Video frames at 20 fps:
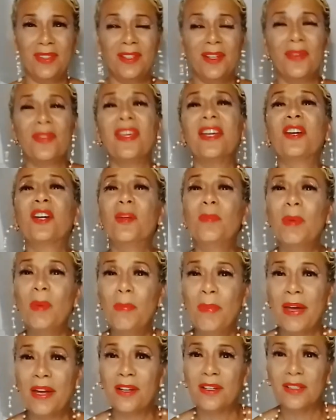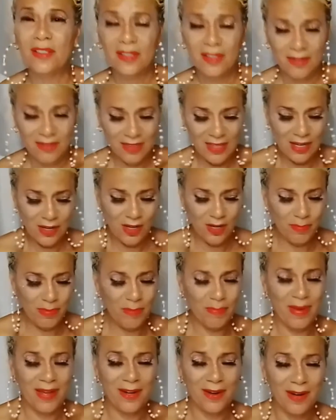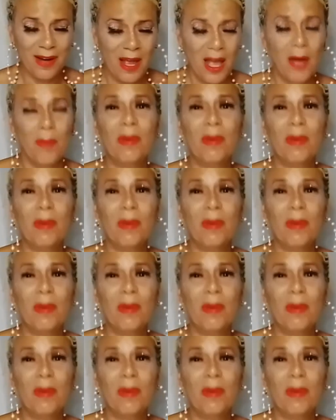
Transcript: You know, they could be better. They could be better.